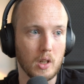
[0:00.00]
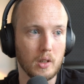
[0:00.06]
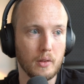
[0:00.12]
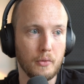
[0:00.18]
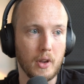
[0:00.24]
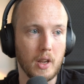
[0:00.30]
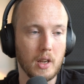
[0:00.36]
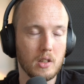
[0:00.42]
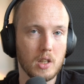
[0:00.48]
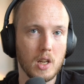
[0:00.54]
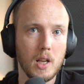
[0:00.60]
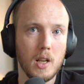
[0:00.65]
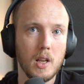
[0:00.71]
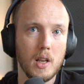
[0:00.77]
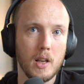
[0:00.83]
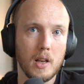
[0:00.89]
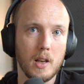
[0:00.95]
lot of things.
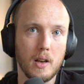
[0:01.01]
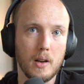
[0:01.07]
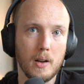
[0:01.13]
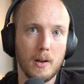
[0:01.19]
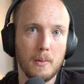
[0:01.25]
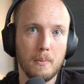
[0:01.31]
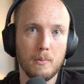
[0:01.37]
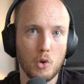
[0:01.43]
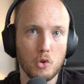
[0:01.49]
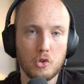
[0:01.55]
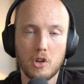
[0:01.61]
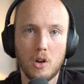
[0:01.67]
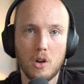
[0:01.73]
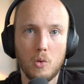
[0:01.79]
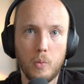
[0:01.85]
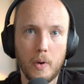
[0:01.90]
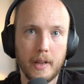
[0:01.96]

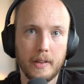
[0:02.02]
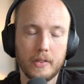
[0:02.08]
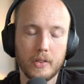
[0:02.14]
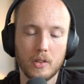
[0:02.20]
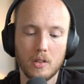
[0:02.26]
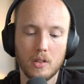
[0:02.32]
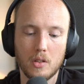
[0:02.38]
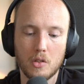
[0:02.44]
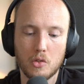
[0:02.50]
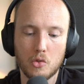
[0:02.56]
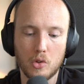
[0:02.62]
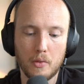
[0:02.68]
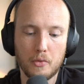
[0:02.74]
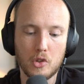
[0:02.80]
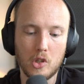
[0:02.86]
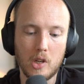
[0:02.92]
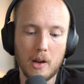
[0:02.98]
Also with sort
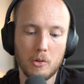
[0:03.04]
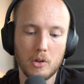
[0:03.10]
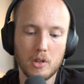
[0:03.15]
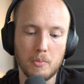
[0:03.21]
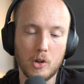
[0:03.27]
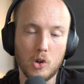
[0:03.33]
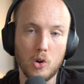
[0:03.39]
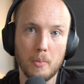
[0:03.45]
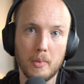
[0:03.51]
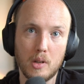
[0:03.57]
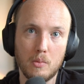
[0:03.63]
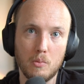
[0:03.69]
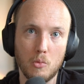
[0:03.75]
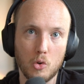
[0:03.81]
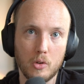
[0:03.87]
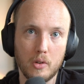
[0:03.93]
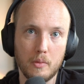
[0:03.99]
of Solaris becoming
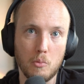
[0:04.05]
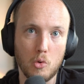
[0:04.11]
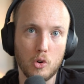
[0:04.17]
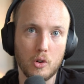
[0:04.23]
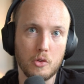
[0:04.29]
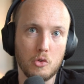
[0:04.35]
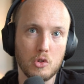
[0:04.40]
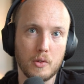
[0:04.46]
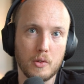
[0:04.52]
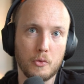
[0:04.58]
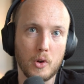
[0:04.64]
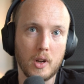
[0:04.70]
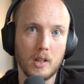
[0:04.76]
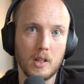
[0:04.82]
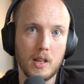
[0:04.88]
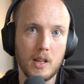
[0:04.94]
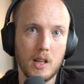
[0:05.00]
more and more user
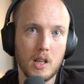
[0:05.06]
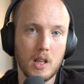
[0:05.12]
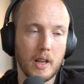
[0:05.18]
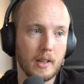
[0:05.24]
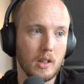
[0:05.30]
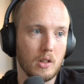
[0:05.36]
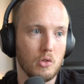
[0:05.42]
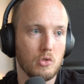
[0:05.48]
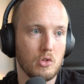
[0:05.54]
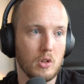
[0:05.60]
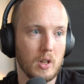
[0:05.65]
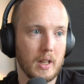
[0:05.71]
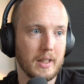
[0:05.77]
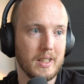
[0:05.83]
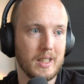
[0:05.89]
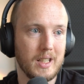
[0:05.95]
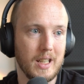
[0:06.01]
friendly, I can also
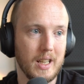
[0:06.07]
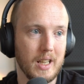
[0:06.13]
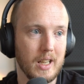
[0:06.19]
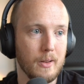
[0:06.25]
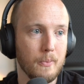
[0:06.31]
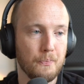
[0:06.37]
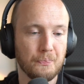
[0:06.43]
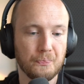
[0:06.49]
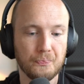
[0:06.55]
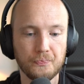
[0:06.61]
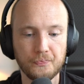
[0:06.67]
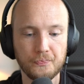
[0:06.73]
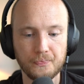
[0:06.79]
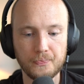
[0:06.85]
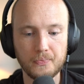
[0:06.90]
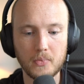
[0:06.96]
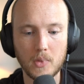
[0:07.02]
like see
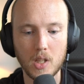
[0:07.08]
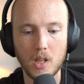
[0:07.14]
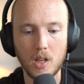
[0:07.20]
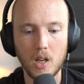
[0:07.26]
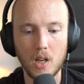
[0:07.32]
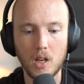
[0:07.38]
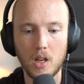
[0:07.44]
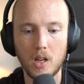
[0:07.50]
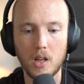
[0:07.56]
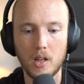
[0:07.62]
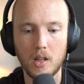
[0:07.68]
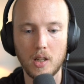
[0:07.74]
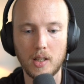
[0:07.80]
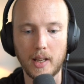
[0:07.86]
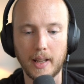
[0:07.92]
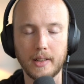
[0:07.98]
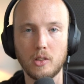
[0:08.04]

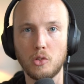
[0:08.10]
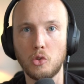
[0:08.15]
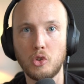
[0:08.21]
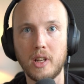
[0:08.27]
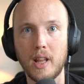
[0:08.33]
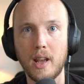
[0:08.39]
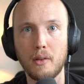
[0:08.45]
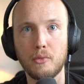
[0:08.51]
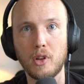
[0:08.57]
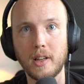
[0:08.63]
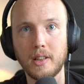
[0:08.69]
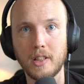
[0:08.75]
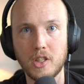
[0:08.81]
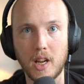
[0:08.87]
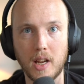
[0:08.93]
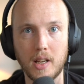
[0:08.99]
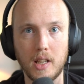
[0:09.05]
like look dev,
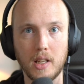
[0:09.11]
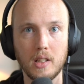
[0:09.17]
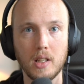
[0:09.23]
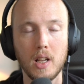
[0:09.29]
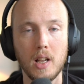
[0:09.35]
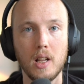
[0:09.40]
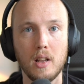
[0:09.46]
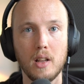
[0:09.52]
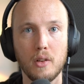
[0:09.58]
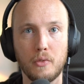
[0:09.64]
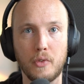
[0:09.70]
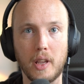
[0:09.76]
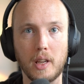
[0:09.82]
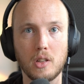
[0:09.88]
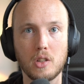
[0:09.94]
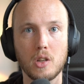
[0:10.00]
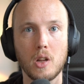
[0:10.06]
lighting, shading
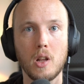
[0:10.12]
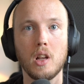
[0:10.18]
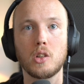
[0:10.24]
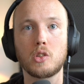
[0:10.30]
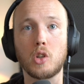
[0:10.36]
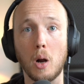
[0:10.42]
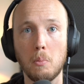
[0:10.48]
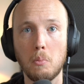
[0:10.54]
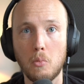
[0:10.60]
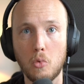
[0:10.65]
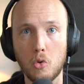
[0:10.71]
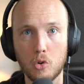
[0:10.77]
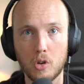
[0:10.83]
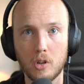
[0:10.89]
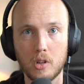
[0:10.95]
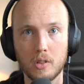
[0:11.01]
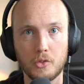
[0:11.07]
things come
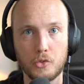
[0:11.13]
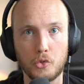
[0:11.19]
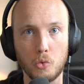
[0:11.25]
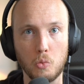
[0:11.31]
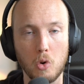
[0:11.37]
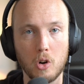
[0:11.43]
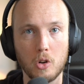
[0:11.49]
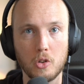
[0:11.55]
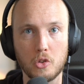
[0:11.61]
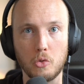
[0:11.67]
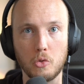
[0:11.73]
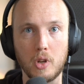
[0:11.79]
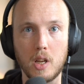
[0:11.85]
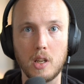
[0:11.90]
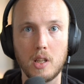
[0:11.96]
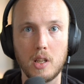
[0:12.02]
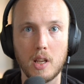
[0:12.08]
more towards
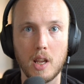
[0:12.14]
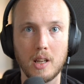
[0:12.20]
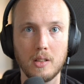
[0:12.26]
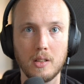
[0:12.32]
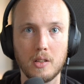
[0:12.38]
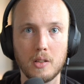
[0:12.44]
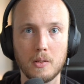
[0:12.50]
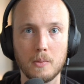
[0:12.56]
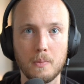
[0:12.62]
Houdini. And